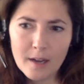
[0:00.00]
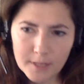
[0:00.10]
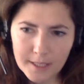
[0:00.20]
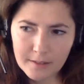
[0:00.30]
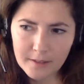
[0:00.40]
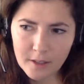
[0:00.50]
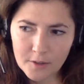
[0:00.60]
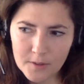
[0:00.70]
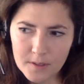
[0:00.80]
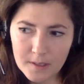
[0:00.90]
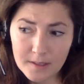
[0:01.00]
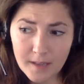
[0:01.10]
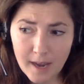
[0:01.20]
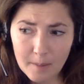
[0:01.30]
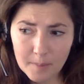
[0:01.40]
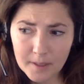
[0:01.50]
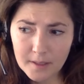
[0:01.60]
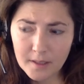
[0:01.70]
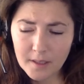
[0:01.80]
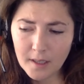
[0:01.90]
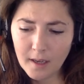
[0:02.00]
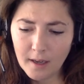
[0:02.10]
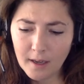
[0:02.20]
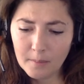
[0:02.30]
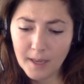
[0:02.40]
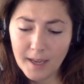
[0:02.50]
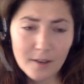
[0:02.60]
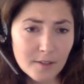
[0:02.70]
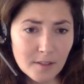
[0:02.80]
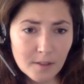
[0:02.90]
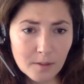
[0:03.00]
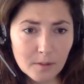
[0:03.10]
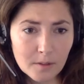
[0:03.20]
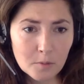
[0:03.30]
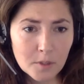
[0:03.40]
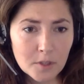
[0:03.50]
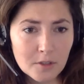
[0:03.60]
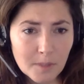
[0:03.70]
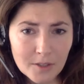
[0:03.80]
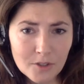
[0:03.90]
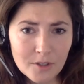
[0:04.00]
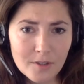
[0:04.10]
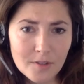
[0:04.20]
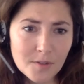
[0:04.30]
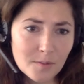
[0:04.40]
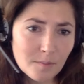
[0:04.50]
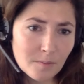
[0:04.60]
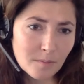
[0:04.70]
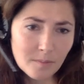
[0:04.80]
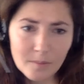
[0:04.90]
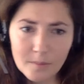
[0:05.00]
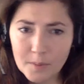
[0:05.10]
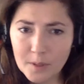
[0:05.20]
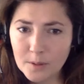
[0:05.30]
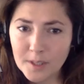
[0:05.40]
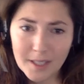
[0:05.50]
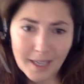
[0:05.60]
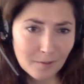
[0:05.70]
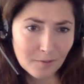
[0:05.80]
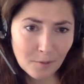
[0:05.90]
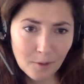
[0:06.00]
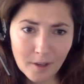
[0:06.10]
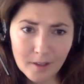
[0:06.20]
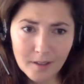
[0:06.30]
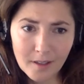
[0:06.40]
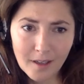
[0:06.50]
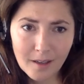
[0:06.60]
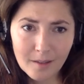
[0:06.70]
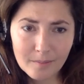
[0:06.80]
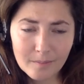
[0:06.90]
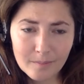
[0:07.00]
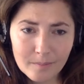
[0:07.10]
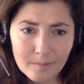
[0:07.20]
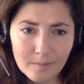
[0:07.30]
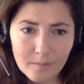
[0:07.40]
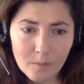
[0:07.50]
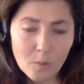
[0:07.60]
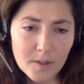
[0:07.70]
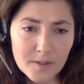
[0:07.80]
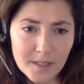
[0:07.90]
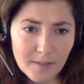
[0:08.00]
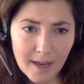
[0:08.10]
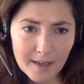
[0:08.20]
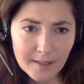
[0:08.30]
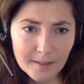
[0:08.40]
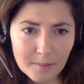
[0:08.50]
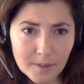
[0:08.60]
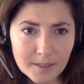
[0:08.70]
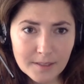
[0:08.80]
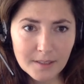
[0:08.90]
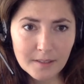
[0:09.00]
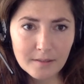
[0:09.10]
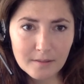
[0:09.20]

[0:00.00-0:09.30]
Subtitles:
likely are those things to happen? And also, what should patients be looking out for once they've had it implanted?